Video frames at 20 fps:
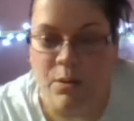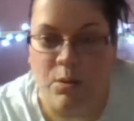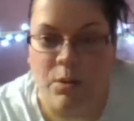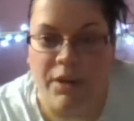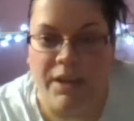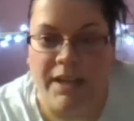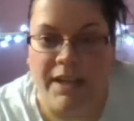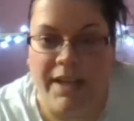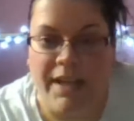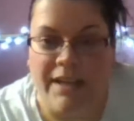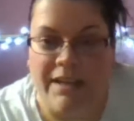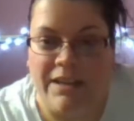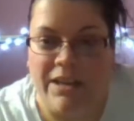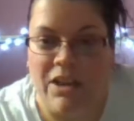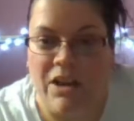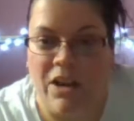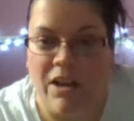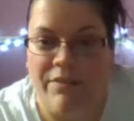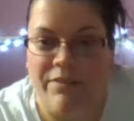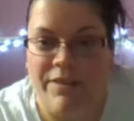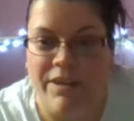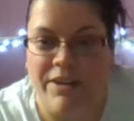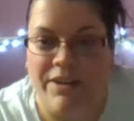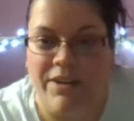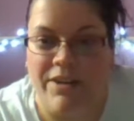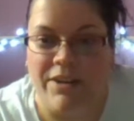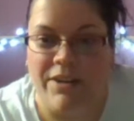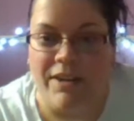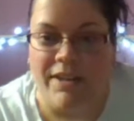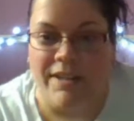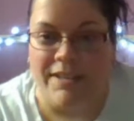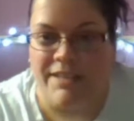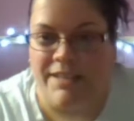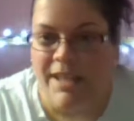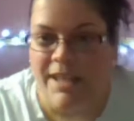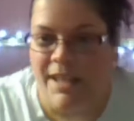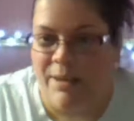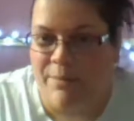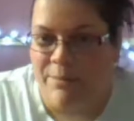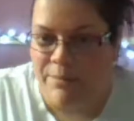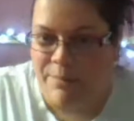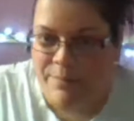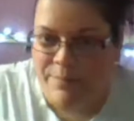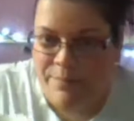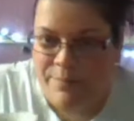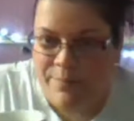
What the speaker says: What are you getting, coffee or ice cap?